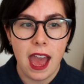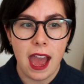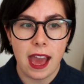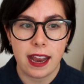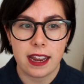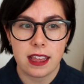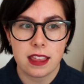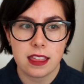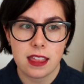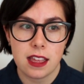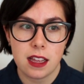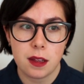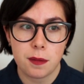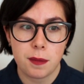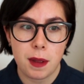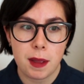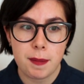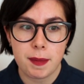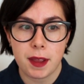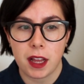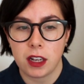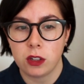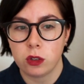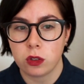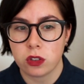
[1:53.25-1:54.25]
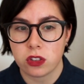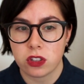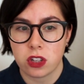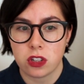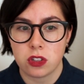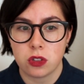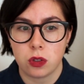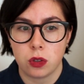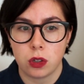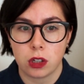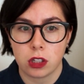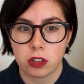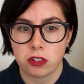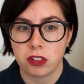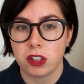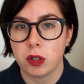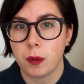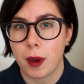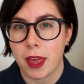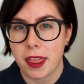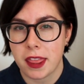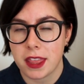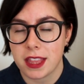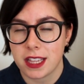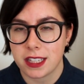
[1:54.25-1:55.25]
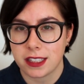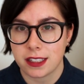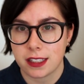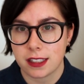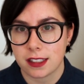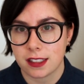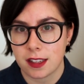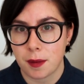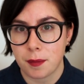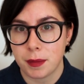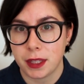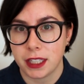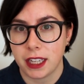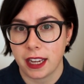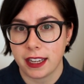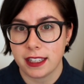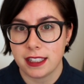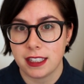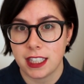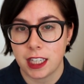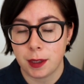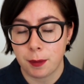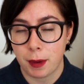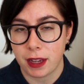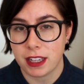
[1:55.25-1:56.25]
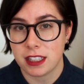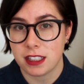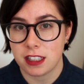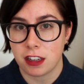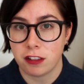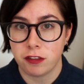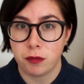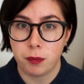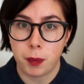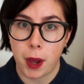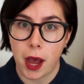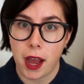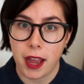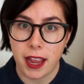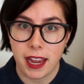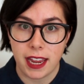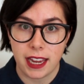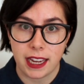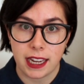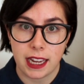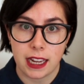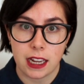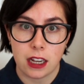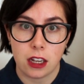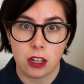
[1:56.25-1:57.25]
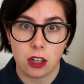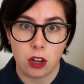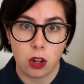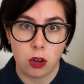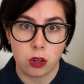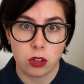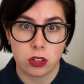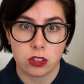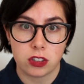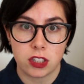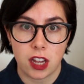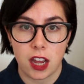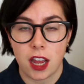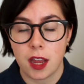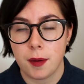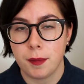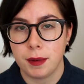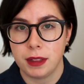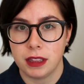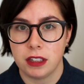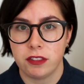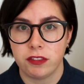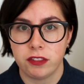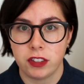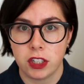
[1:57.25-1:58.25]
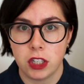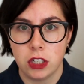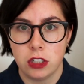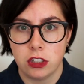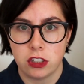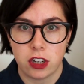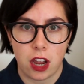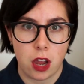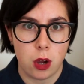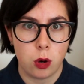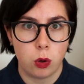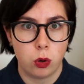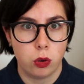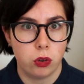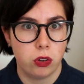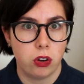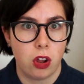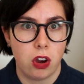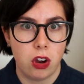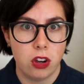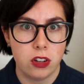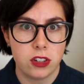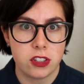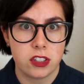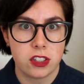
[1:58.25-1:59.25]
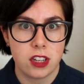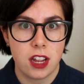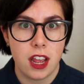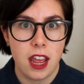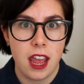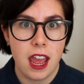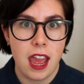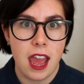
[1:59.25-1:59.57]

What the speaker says: and I think maybe I'll also talk through whether this is something I see myself buying long term in the future or not,